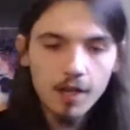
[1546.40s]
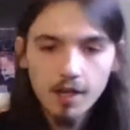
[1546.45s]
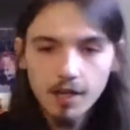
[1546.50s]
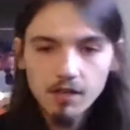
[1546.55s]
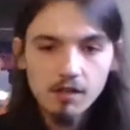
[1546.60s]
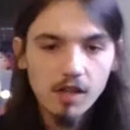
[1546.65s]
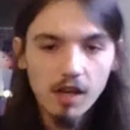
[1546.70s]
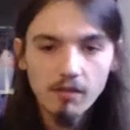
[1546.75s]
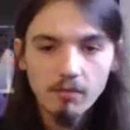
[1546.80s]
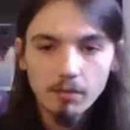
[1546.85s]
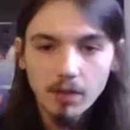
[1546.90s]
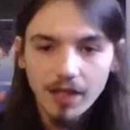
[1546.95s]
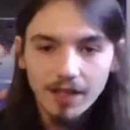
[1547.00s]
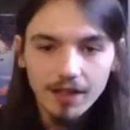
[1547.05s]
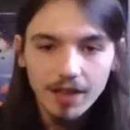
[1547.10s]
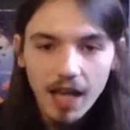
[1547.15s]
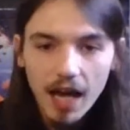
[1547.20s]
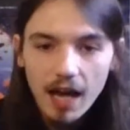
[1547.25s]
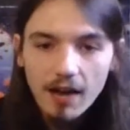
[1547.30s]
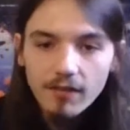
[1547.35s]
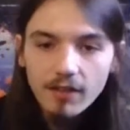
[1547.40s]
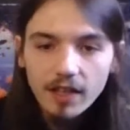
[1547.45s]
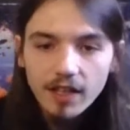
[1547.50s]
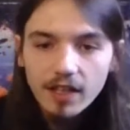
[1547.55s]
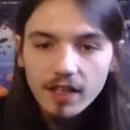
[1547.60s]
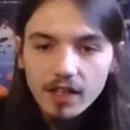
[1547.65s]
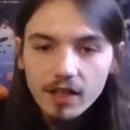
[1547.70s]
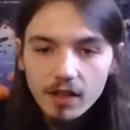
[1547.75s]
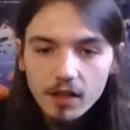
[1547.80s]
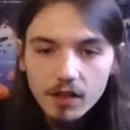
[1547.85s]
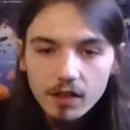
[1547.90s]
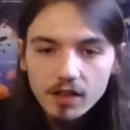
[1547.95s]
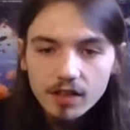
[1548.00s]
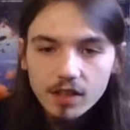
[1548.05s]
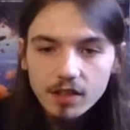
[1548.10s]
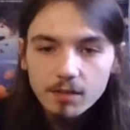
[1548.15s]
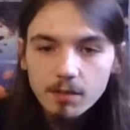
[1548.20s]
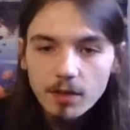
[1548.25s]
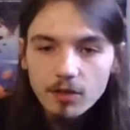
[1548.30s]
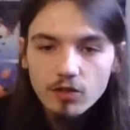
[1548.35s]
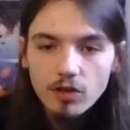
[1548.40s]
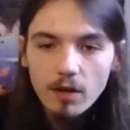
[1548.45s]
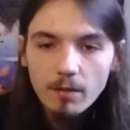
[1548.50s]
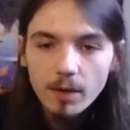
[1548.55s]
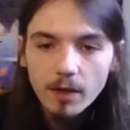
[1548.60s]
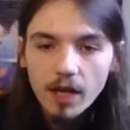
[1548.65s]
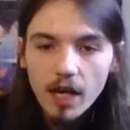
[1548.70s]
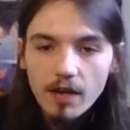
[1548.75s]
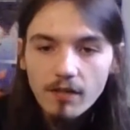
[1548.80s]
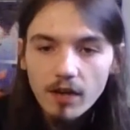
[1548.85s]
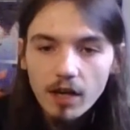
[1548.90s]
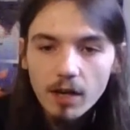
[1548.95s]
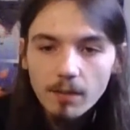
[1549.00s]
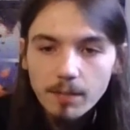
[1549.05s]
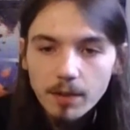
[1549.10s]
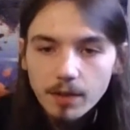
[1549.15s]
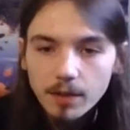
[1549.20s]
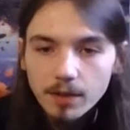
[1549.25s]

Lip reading: Haven't played live in a year since my drummer gave up.